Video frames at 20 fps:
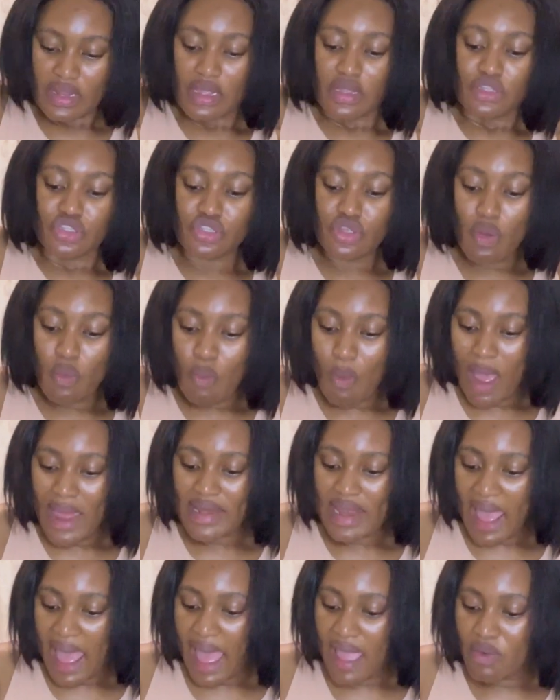So what
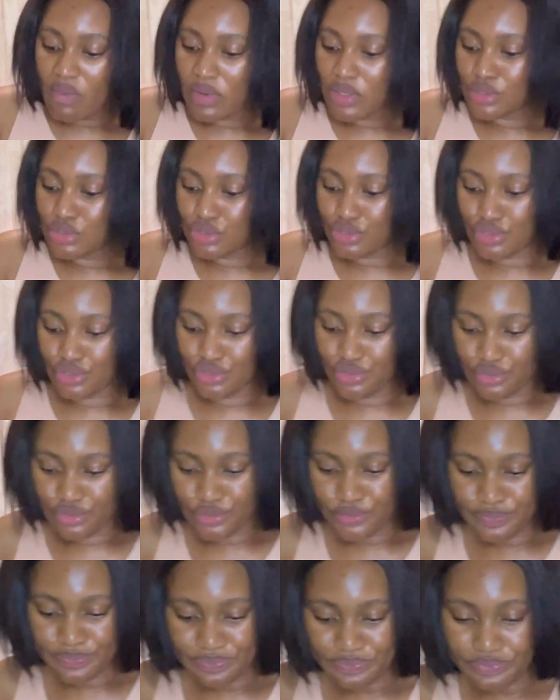I will do,